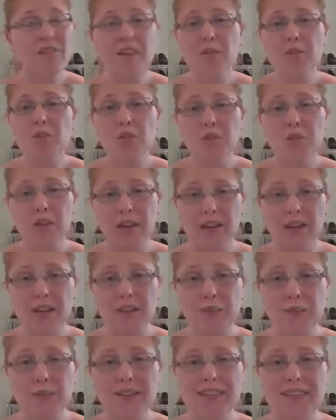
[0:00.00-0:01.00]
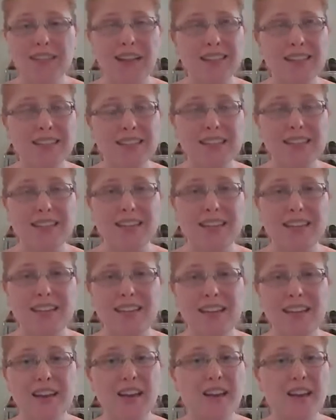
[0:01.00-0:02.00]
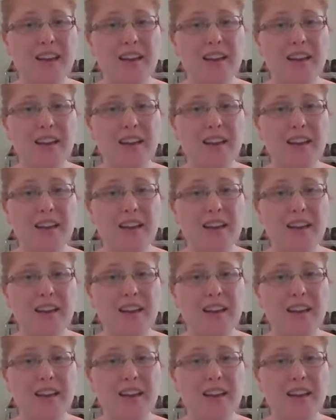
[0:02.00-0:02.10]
February, we start to see